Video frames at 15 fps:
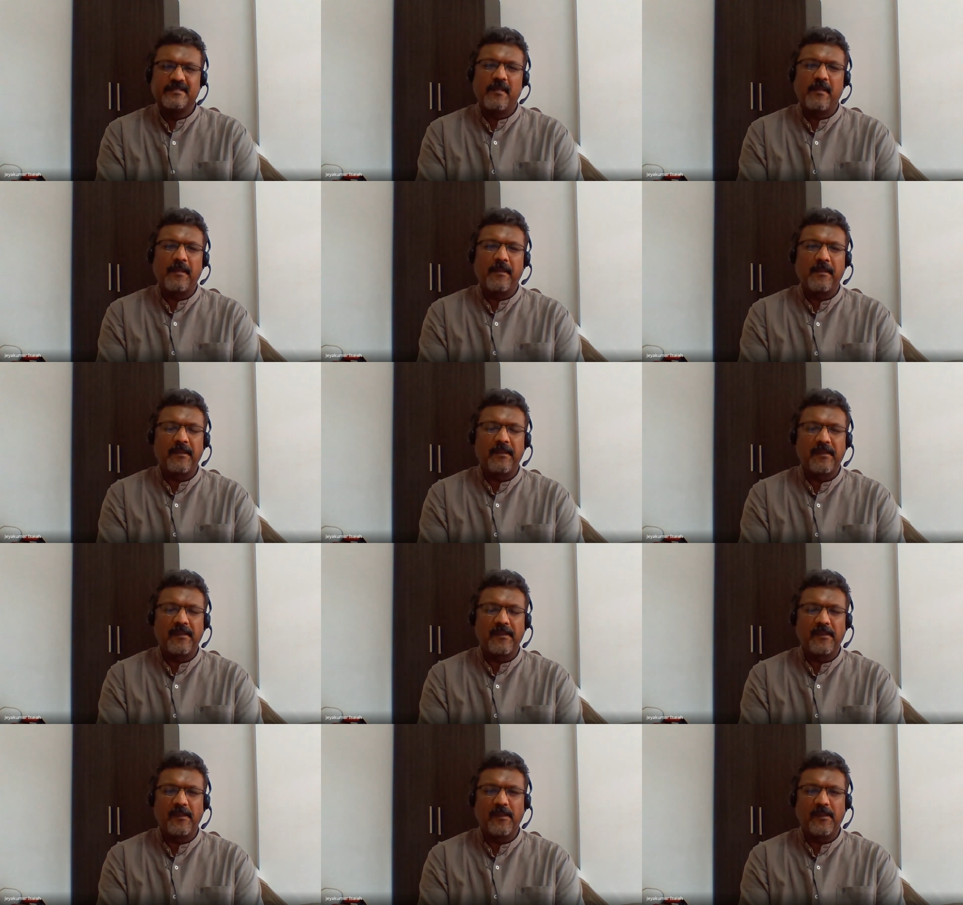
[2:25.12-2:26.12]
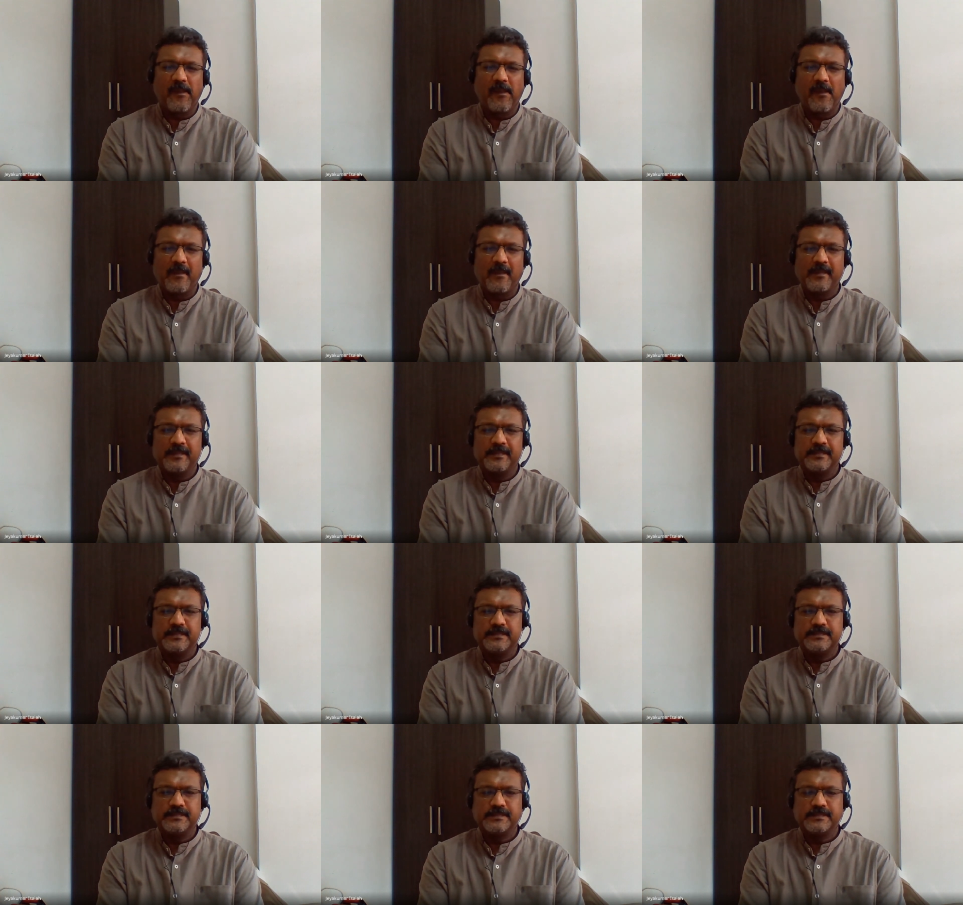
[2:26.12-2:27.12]

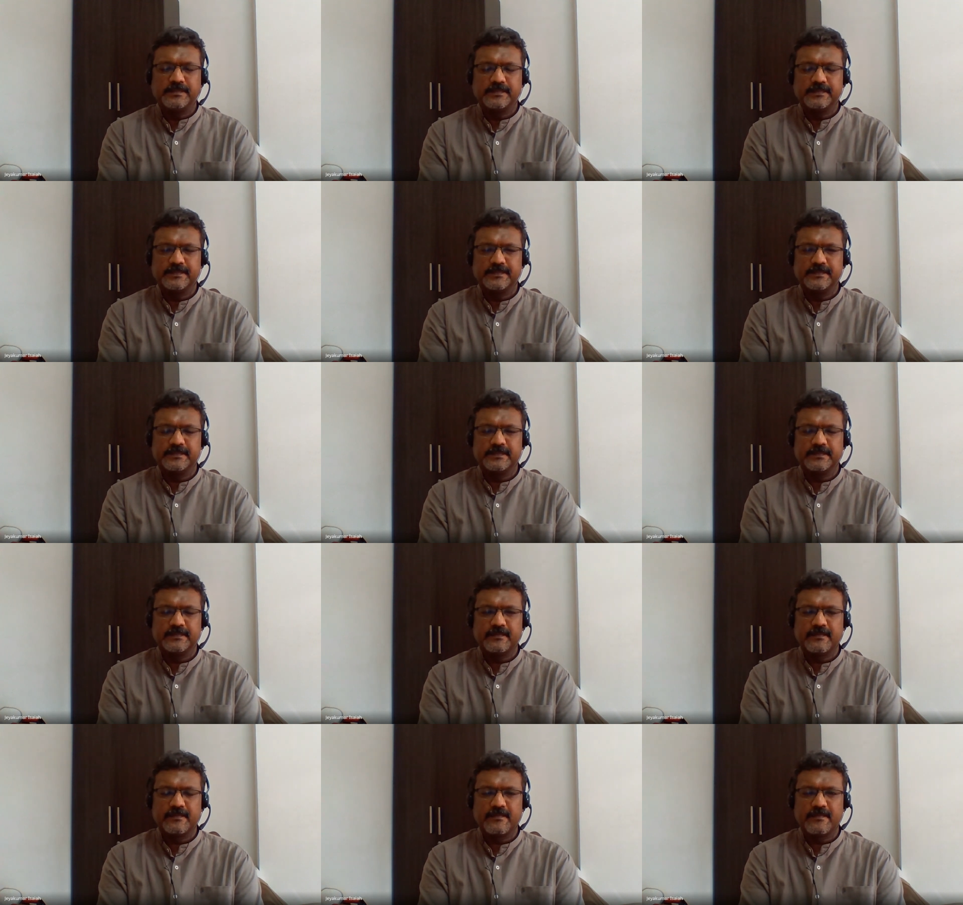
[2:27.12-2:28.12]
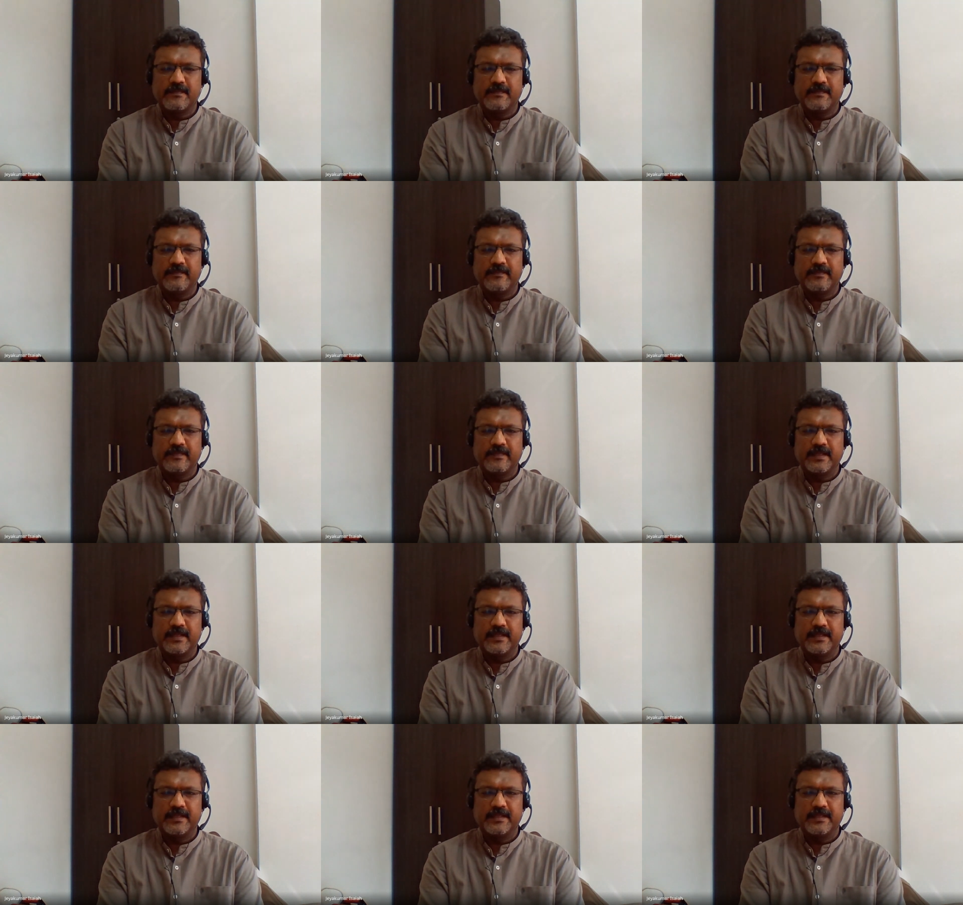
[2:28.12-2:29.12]

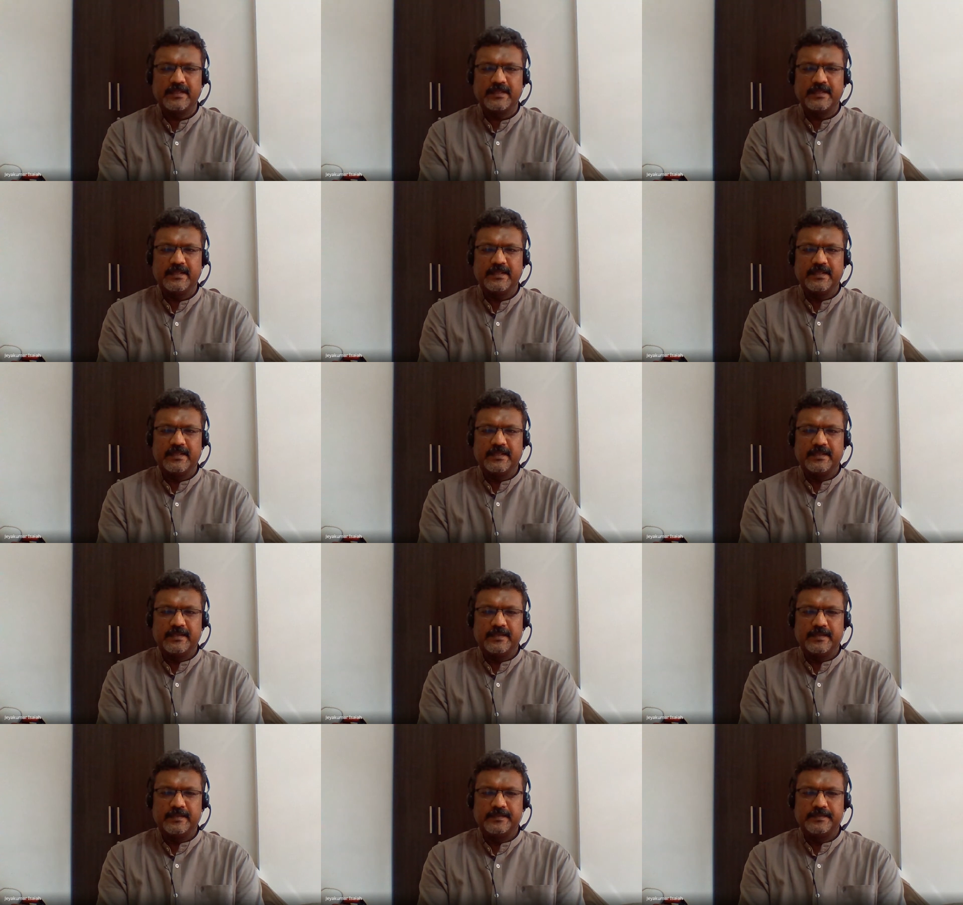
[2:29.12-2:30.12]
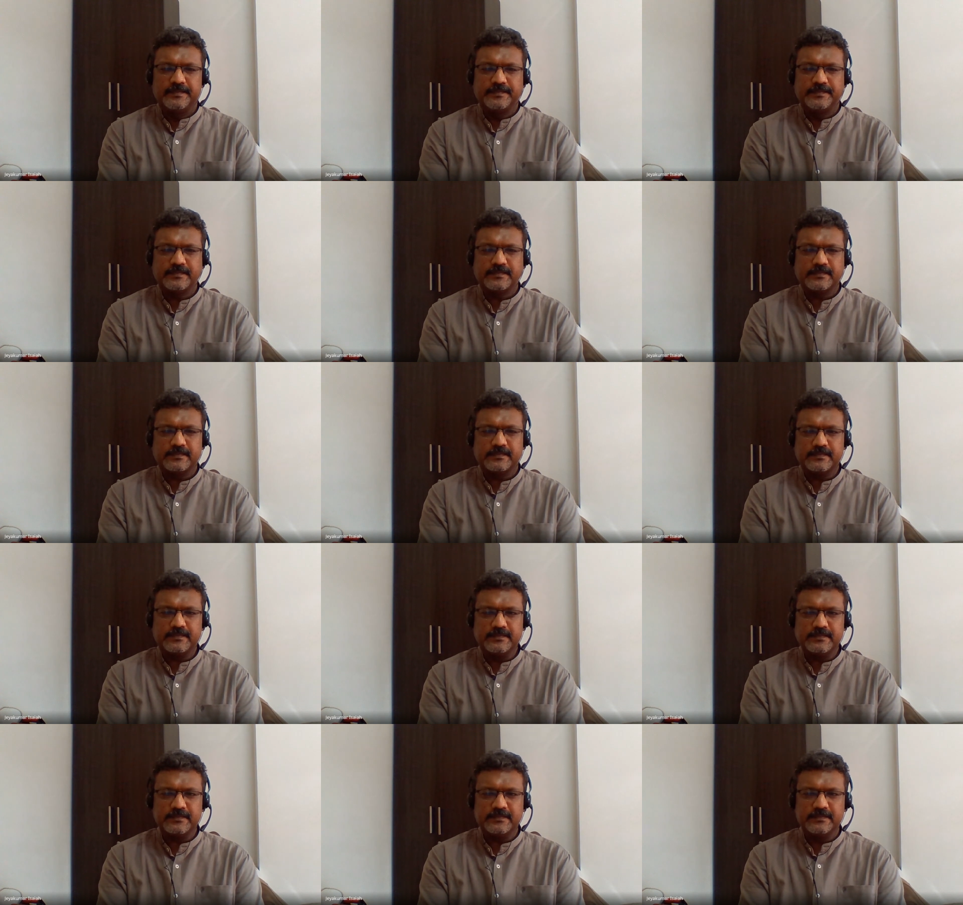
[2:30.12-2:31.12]

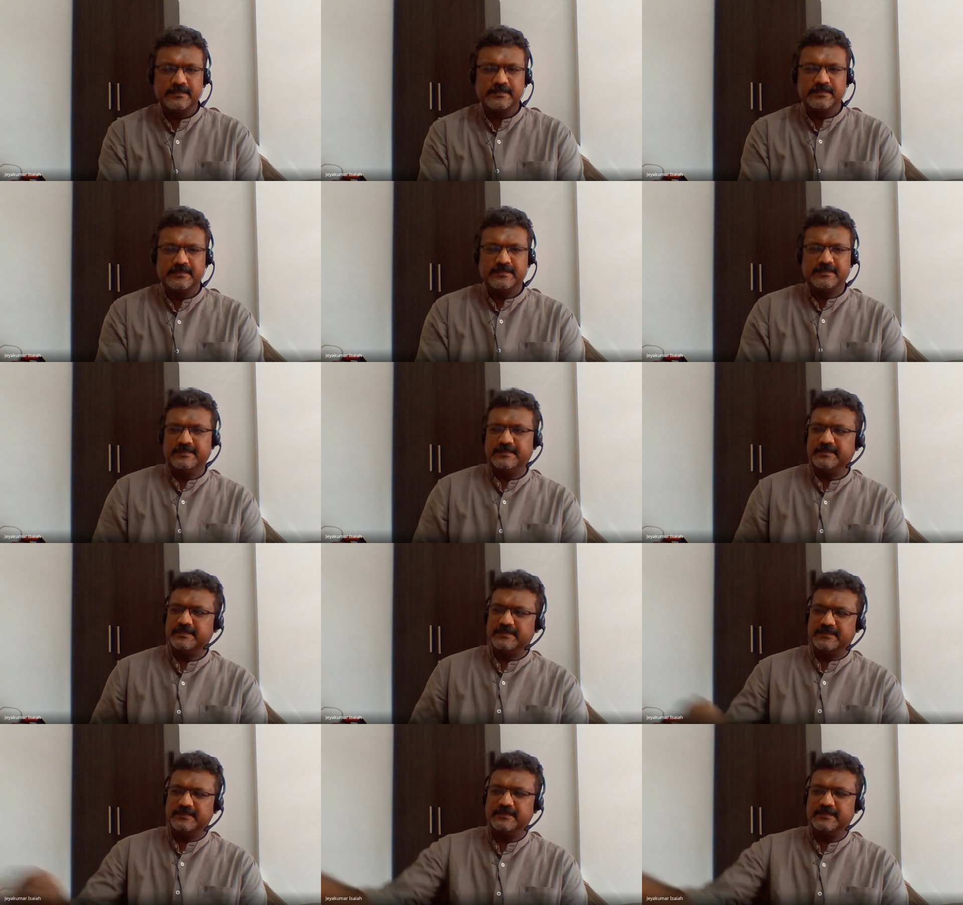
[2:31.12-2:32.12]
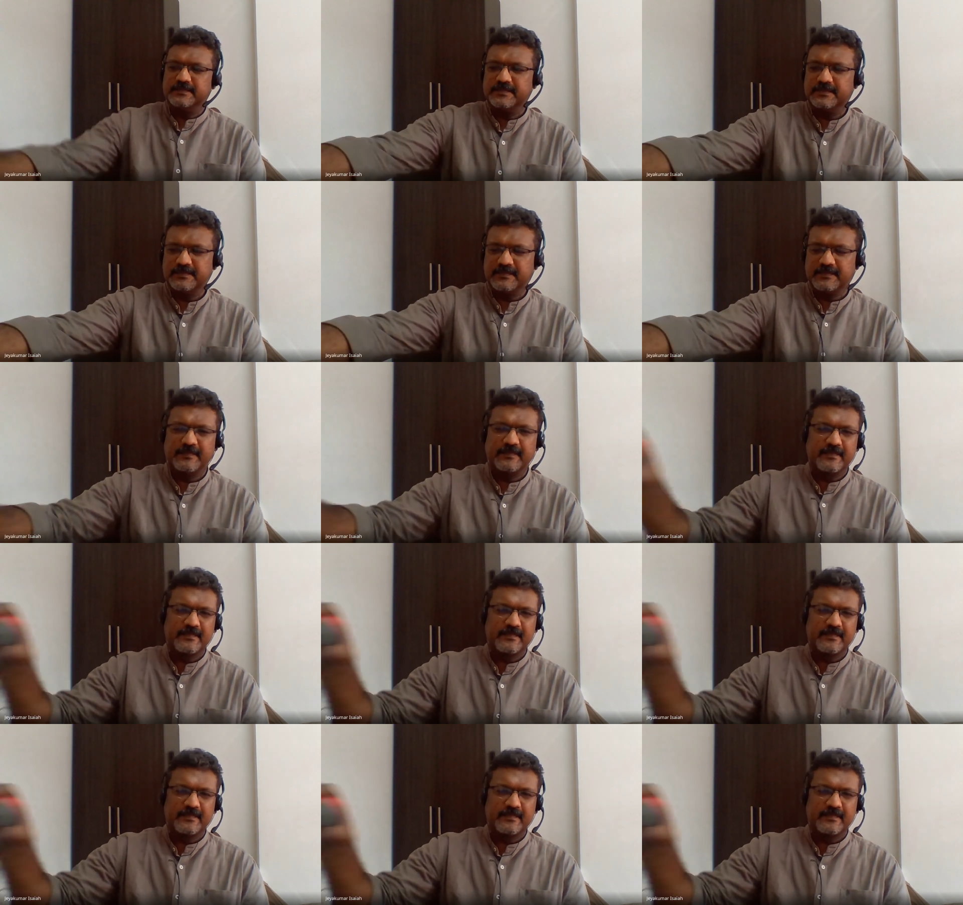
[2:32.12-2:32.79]
Nothing is said.